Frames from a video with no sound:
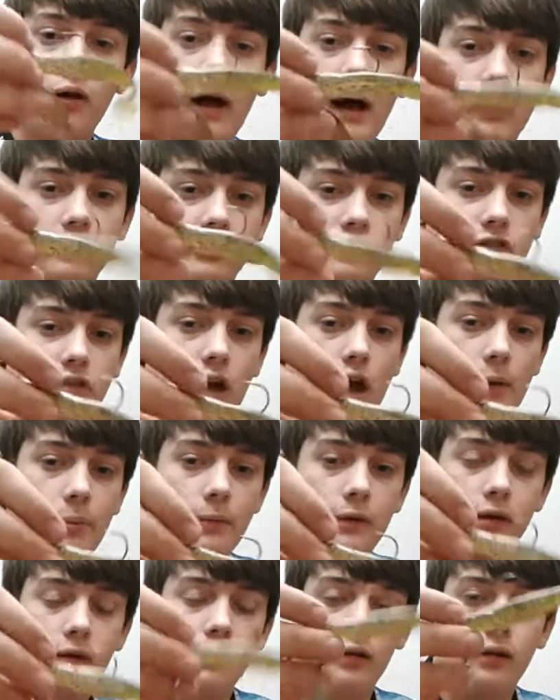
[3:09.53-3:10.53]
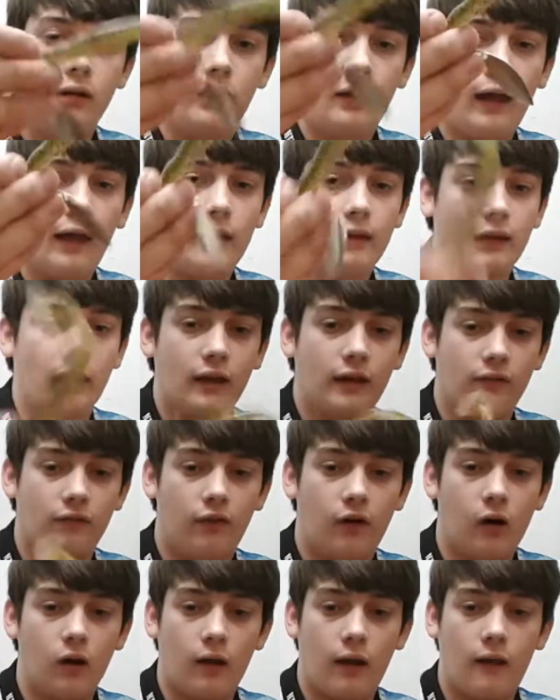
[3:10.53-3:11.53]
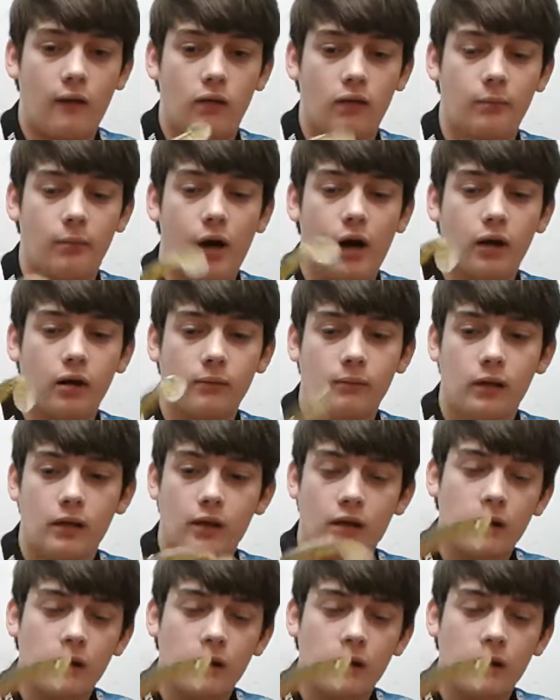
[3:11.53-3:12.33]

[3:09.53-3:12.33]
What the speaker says: I'll stop it and let it fall down to the bottom,